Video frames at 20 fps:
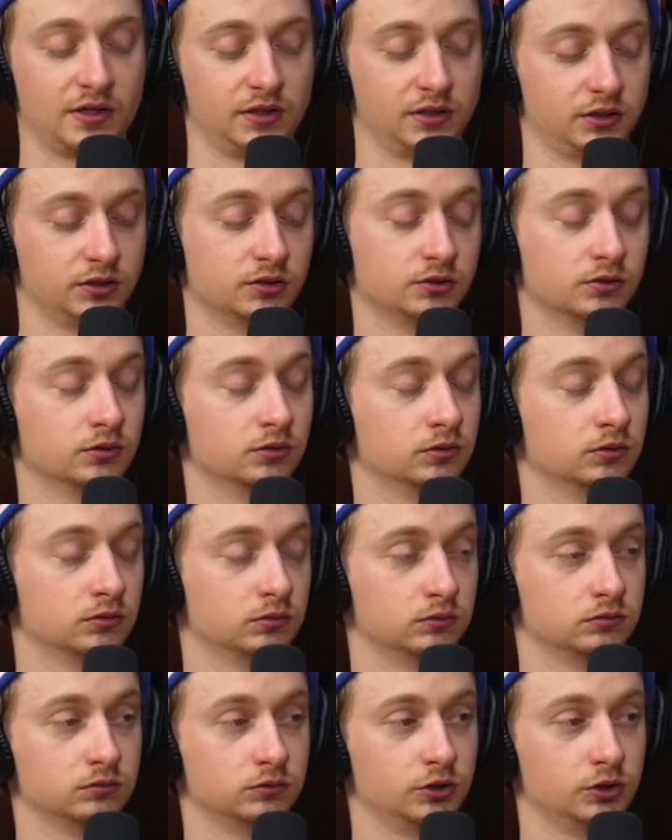that
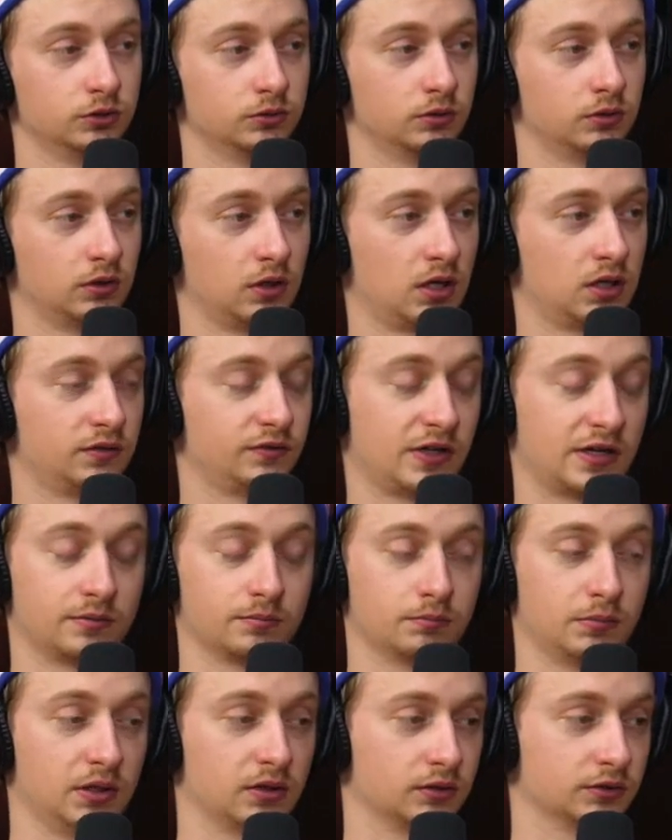you knew and loved
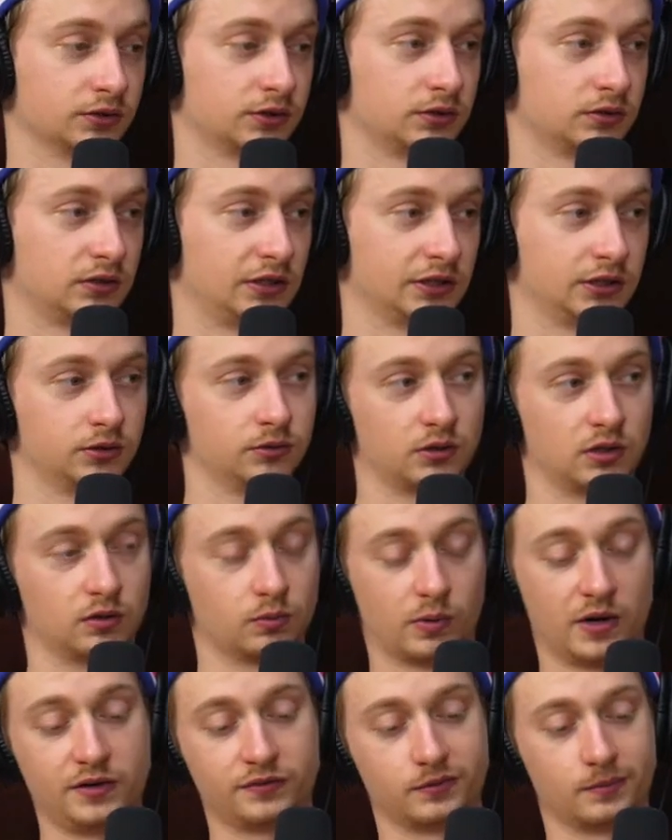and built. Like you were
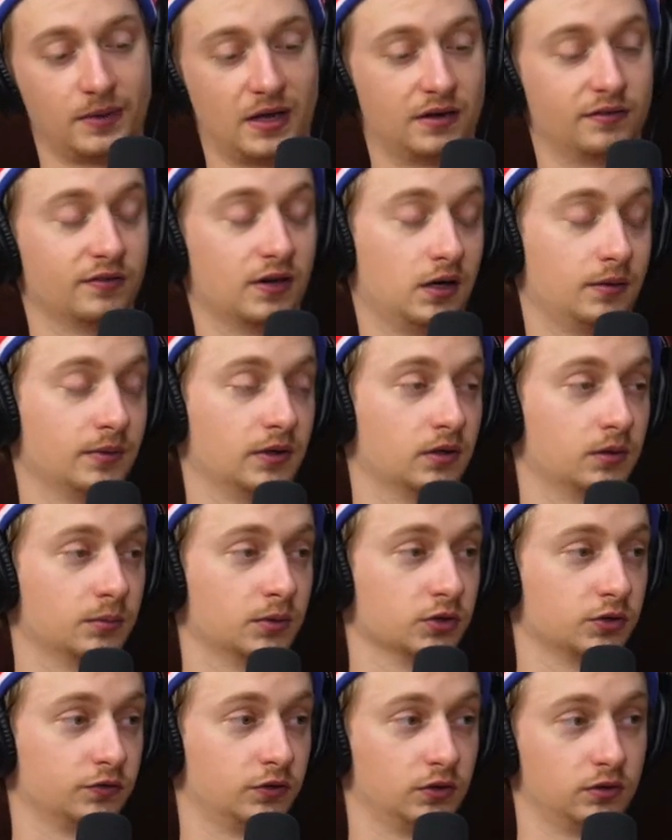away from that environment
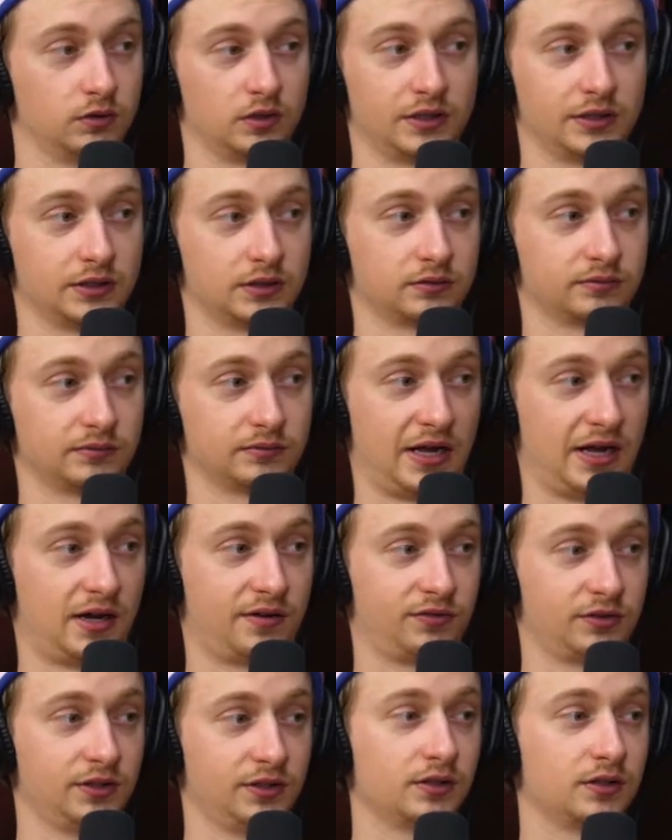almost for like a
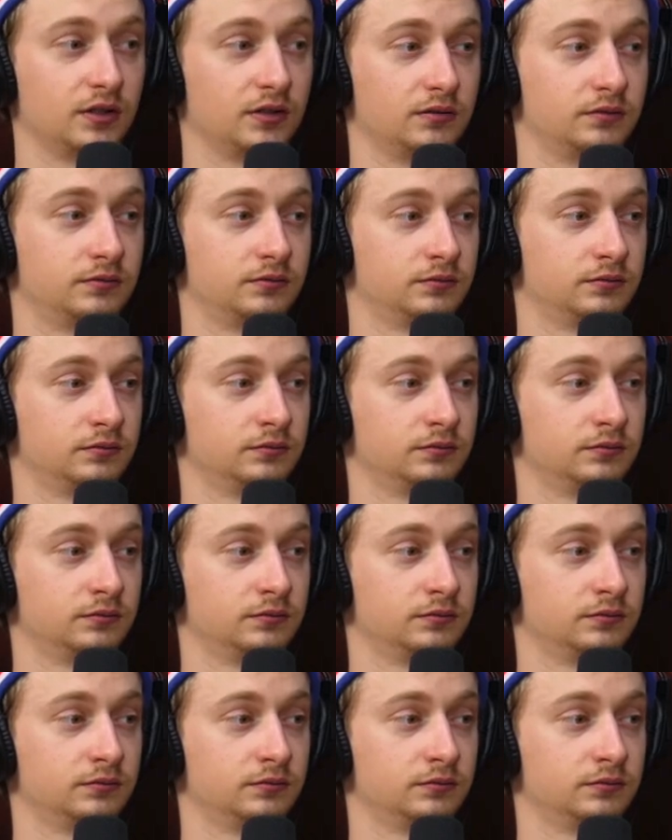half a year.